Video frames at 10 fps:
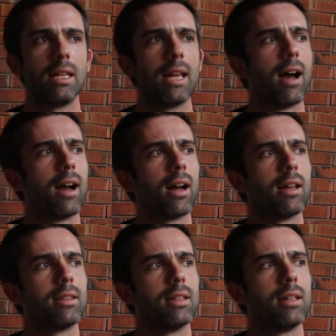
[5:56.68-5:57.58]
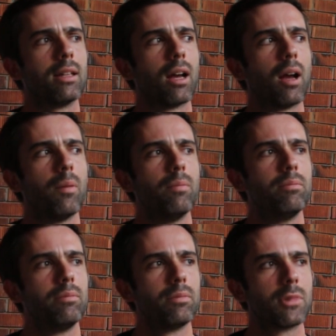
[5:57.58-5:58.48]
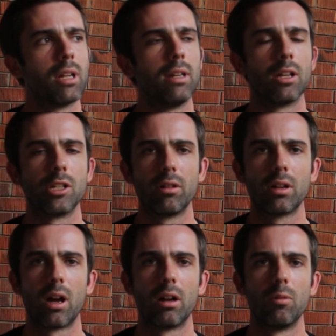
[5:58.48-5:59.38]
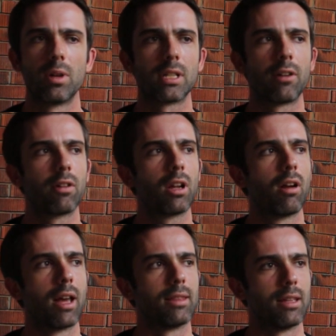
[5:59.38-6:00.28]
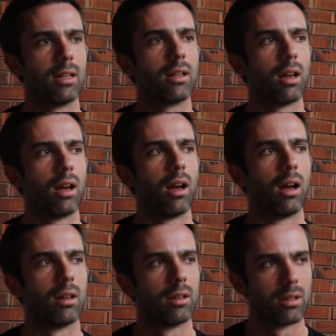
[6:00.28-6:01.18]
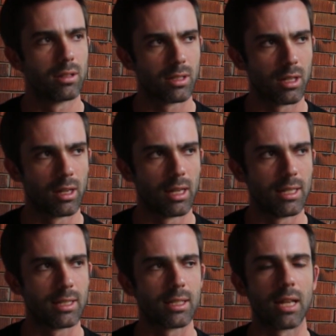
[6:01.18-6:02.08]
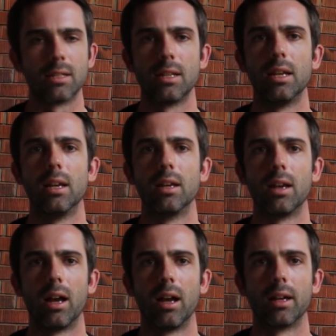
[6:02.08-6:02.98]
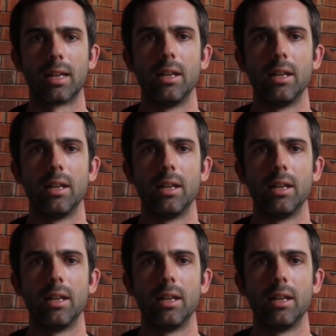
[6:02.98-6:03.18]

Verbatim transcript: Yeah, I think certainly Nigeria and Ghana in West Africa, and I think certainly Tanzania,